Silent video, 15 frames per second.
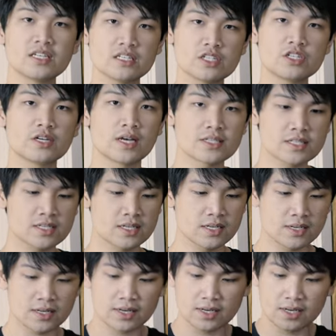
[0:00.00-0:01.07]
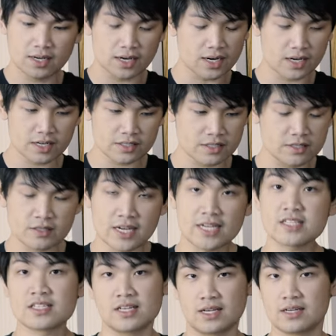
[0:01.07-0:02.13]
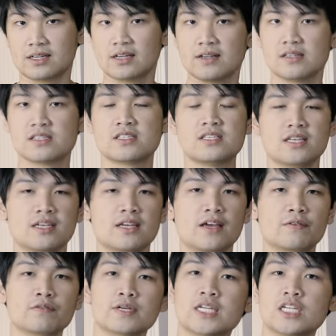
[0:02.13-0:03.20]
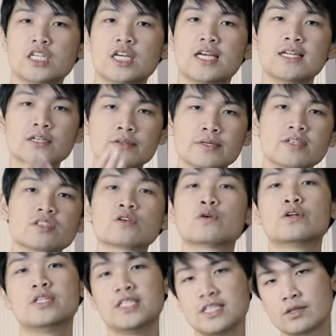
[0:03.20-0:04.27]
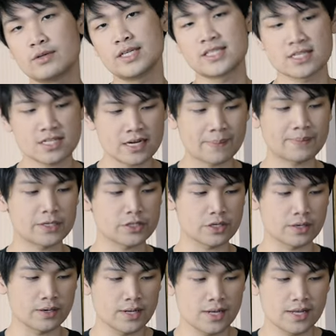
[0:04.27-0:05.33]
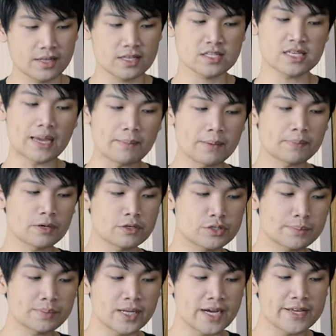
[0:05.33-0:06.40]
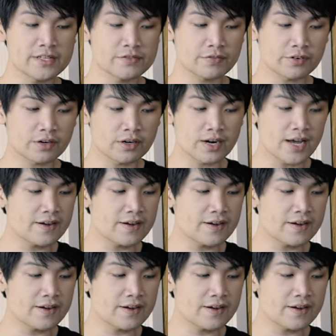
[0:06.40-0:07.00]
is just uh, taste it see if we need to increase or decrease temperature. The same approach applies for